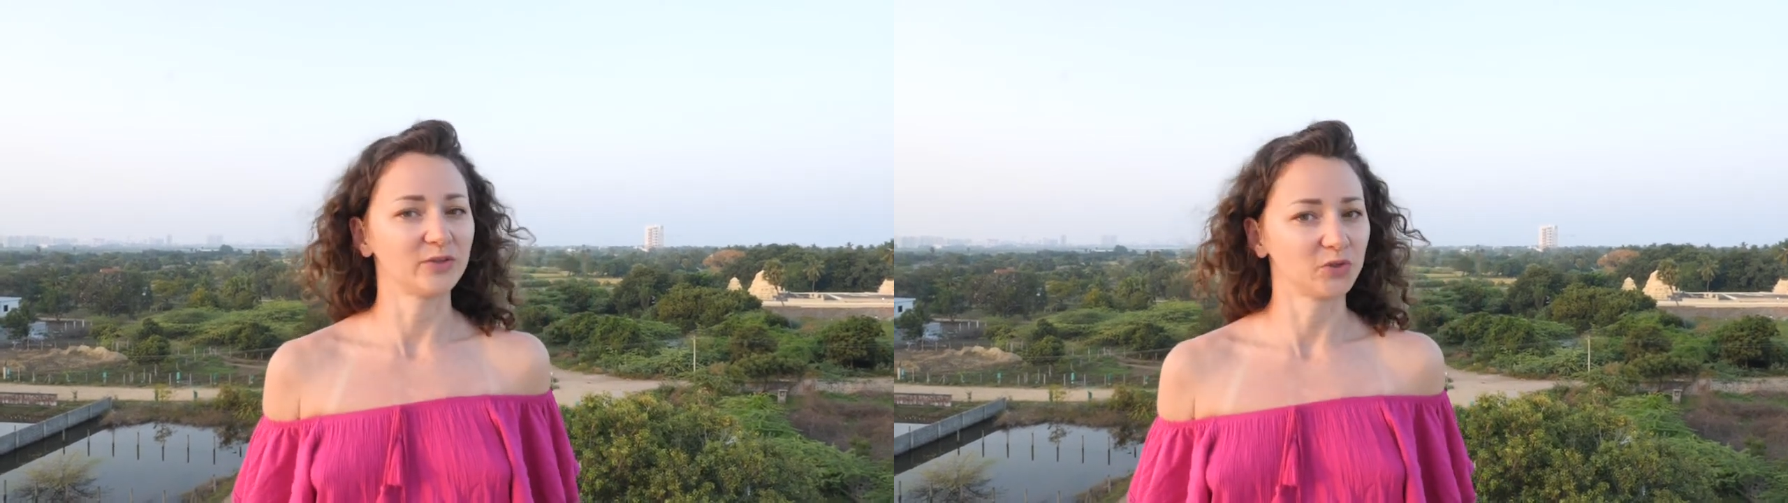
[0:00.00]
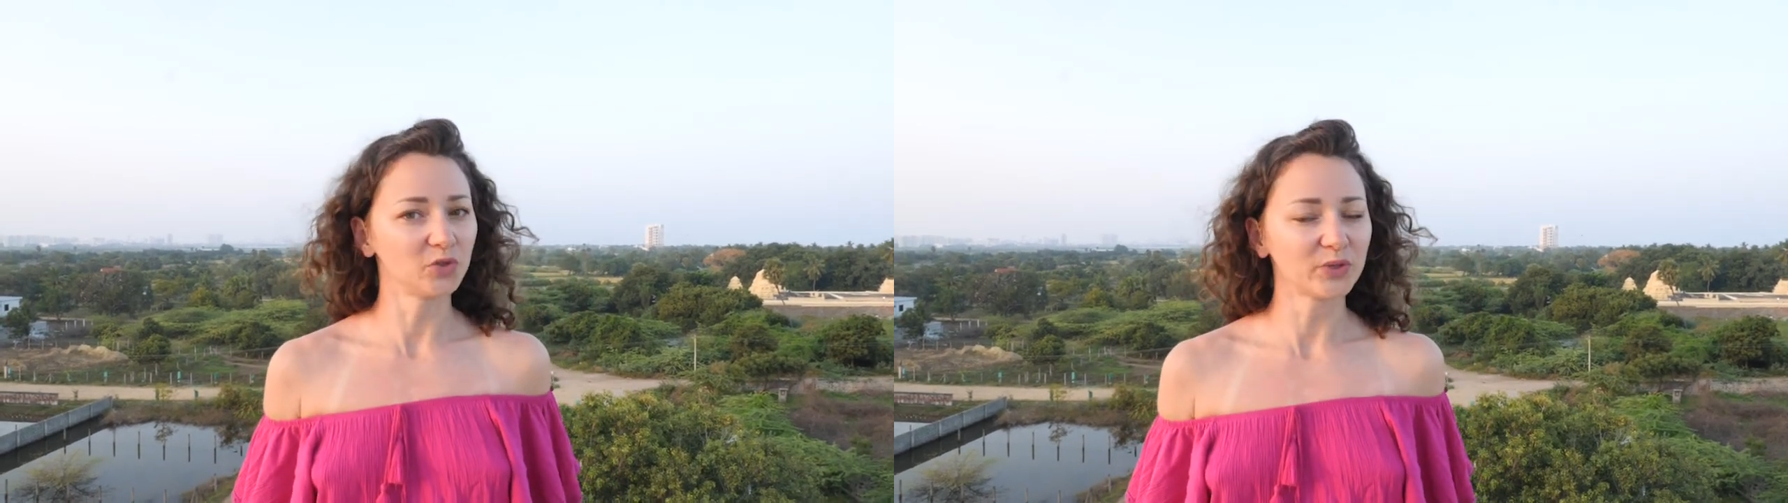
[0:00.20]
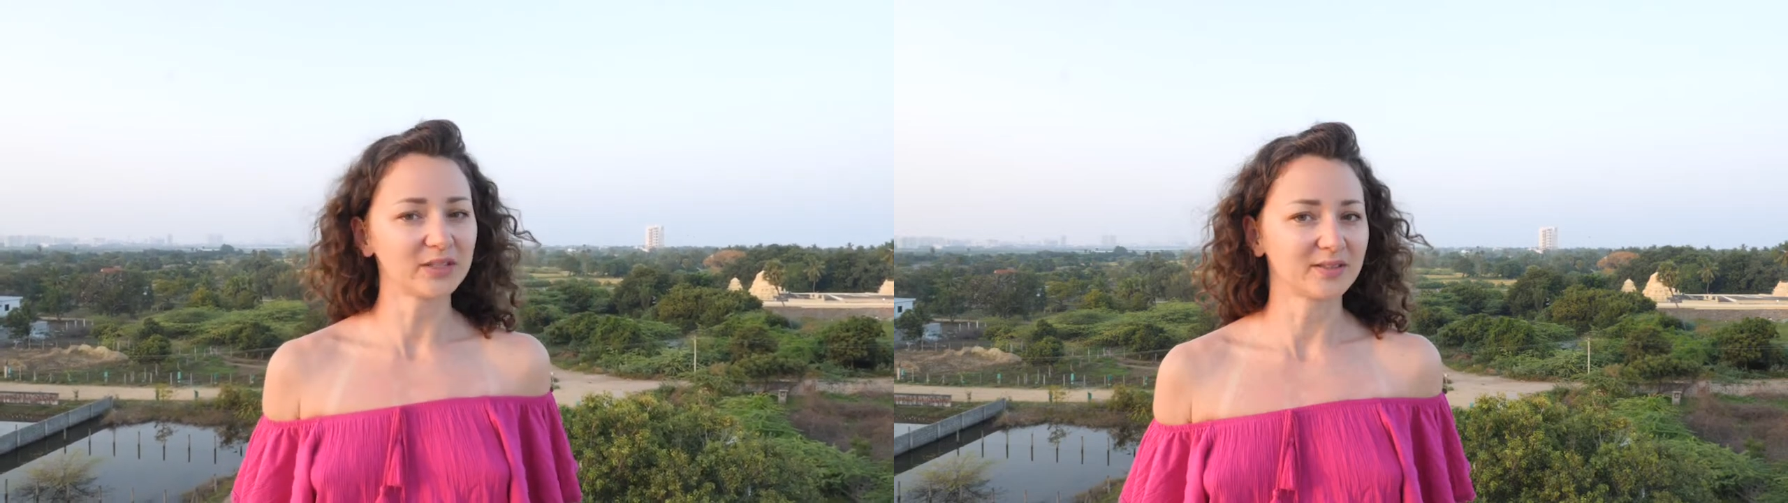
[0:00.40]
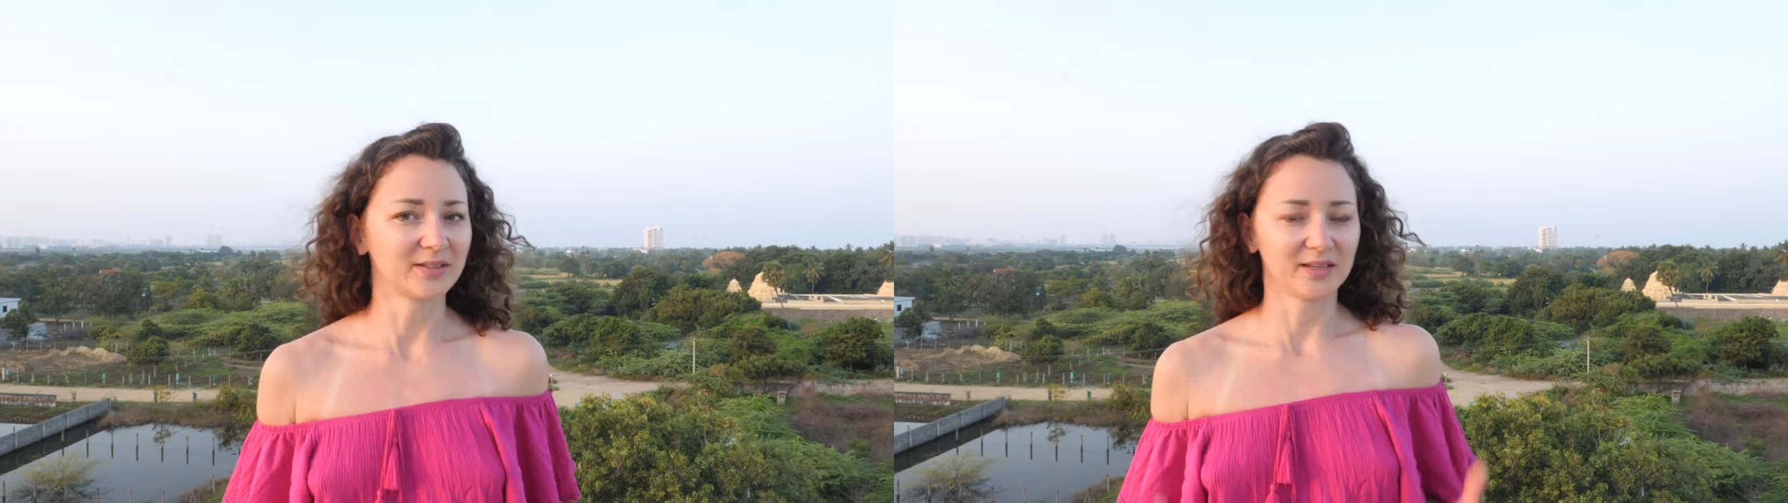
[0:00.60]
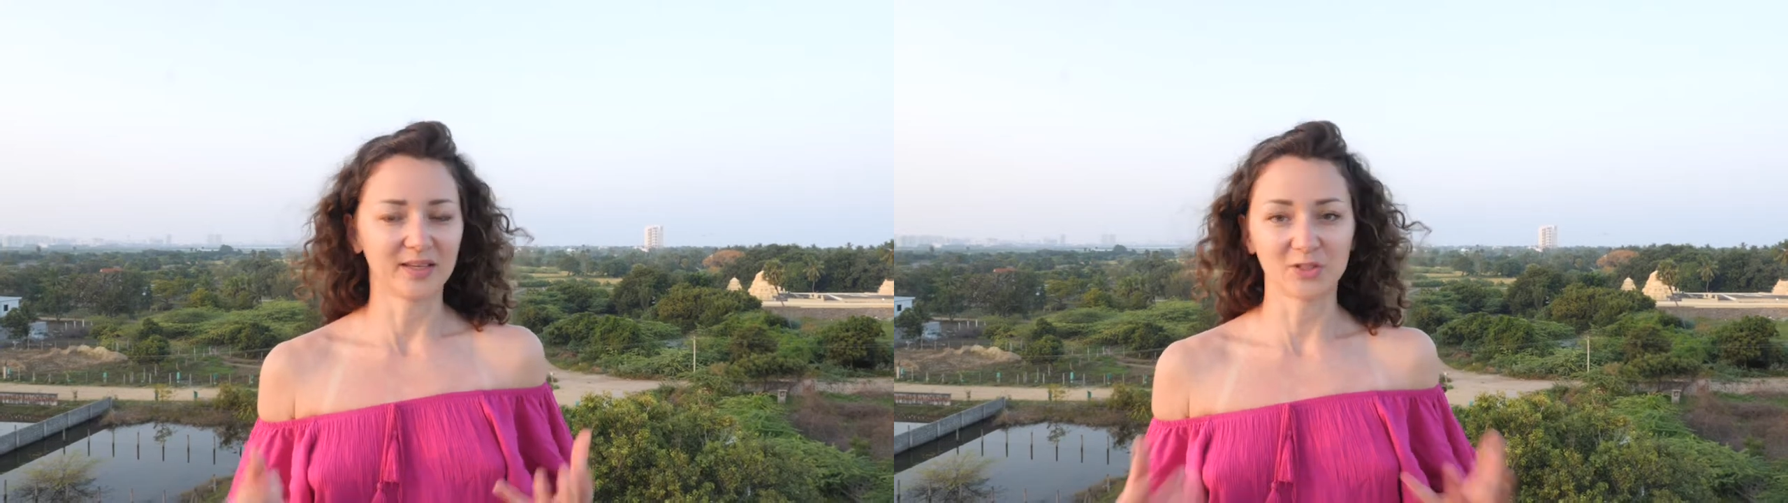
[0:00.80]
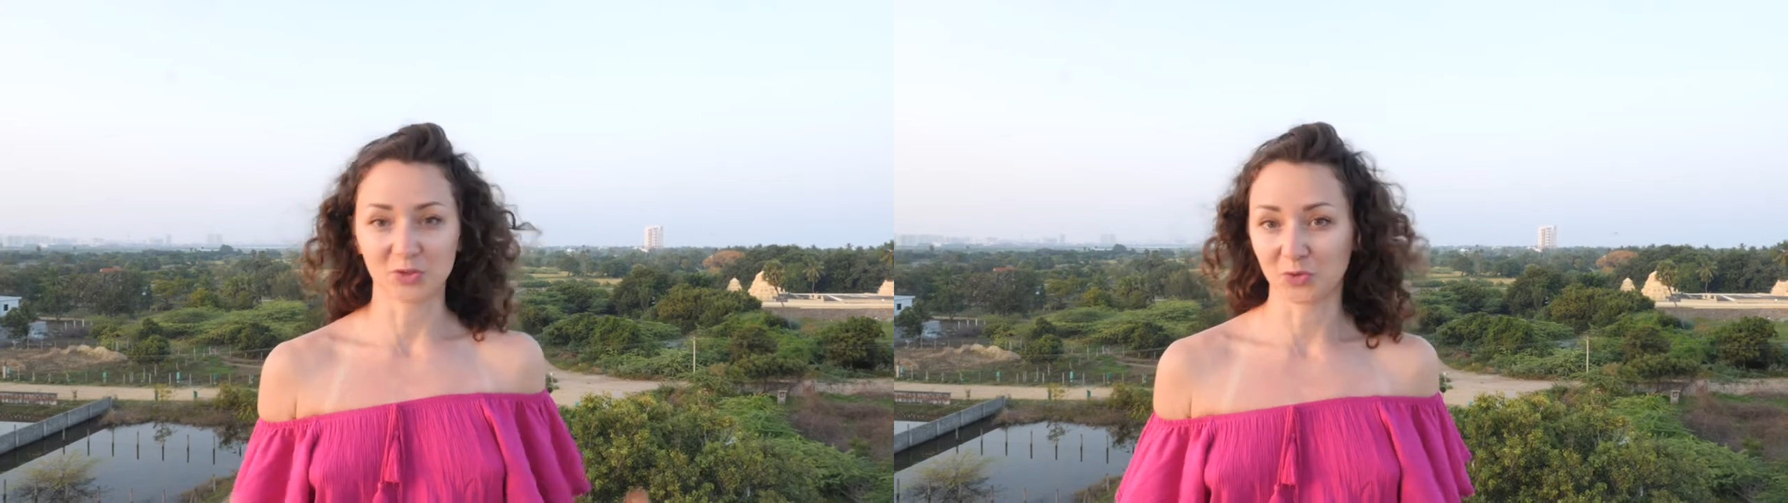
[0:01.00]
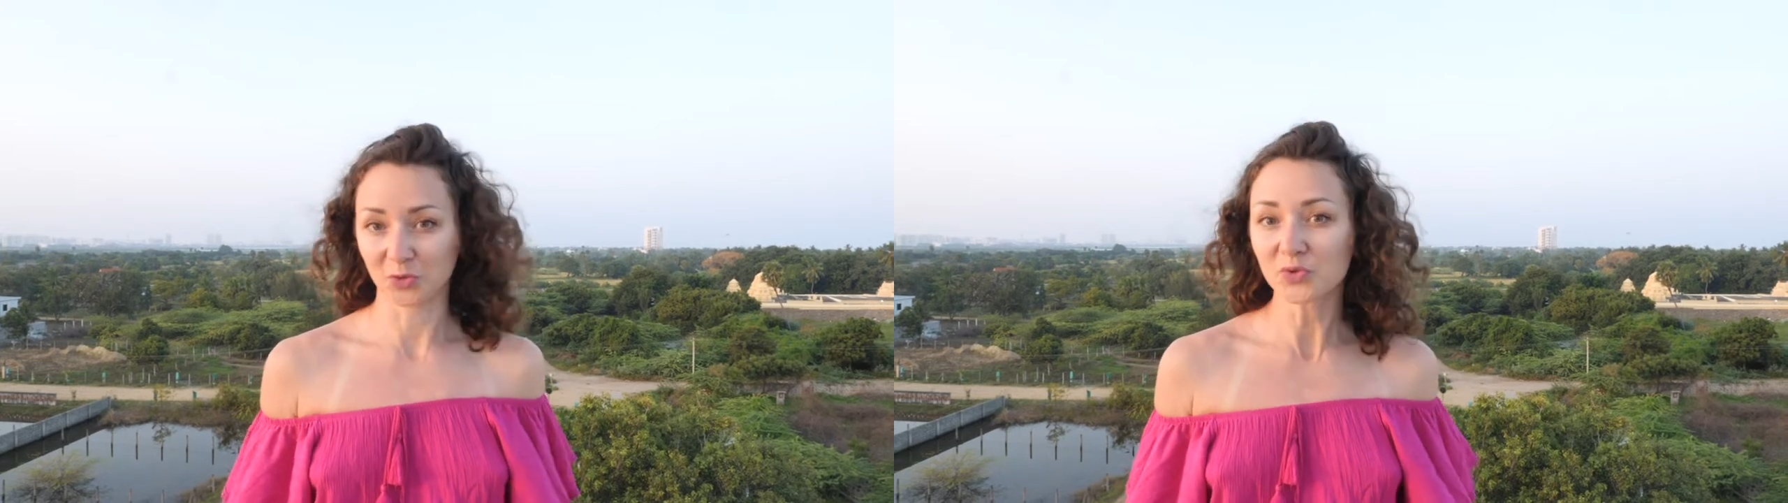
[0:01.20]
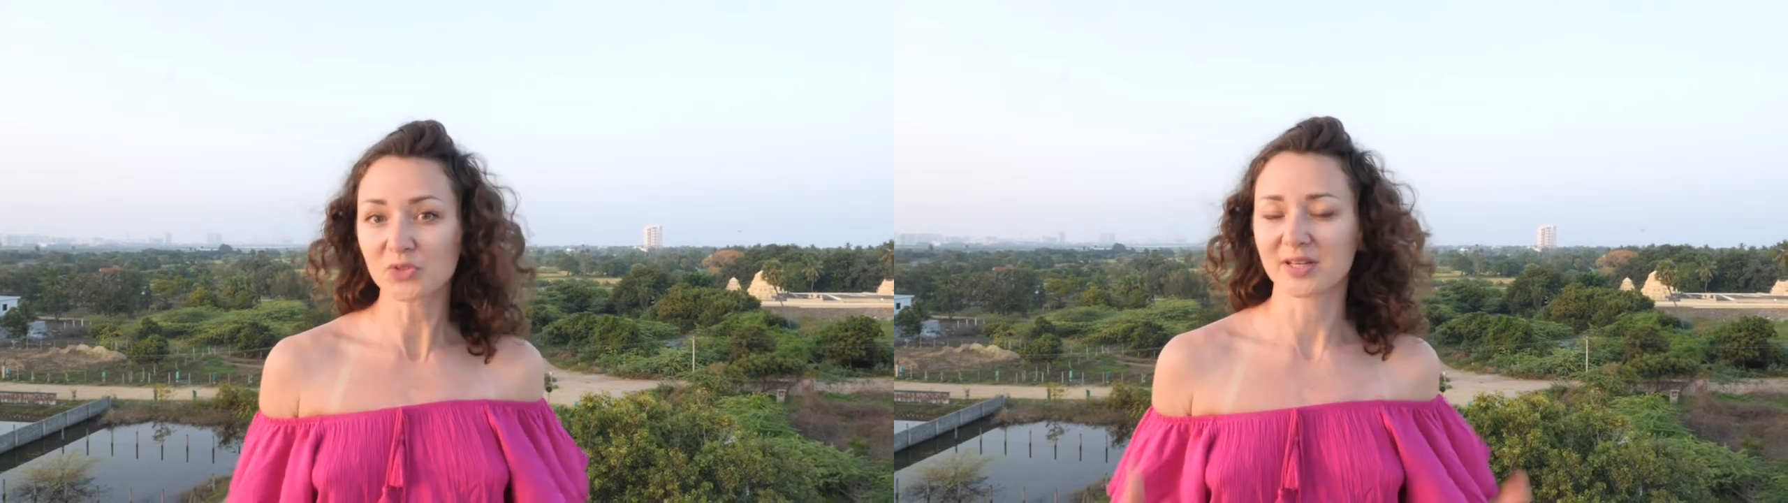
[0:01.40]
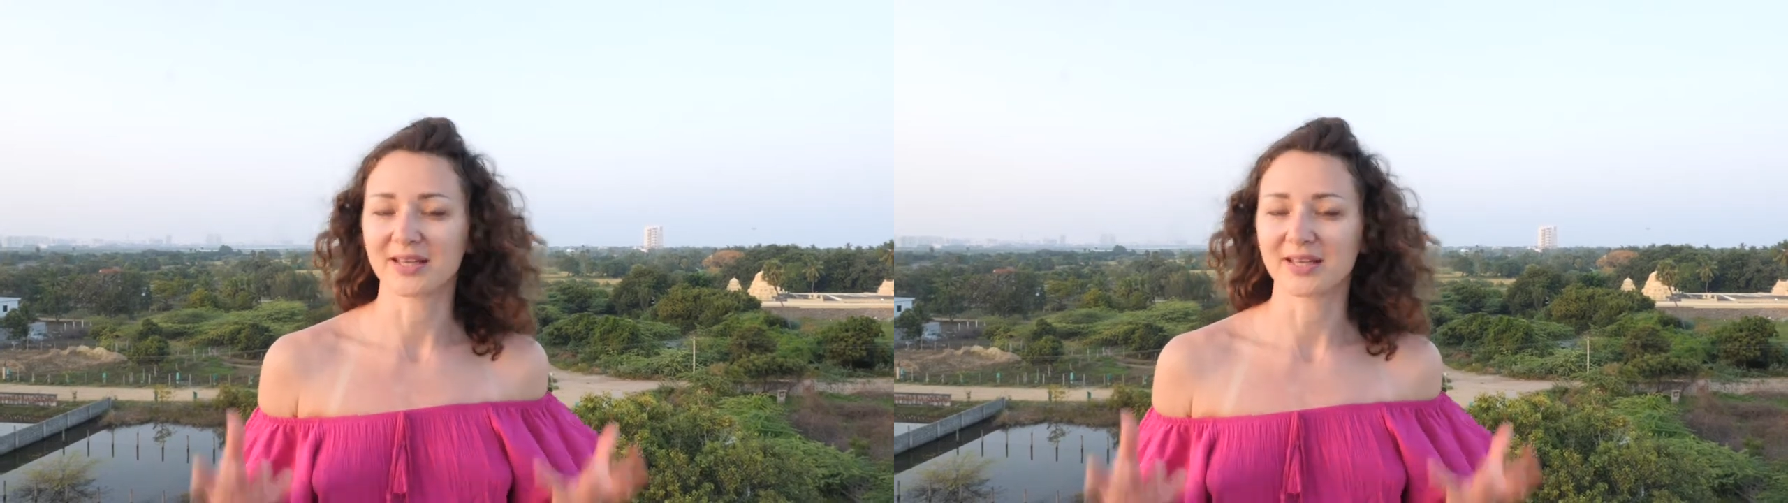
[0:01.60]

to do it is to use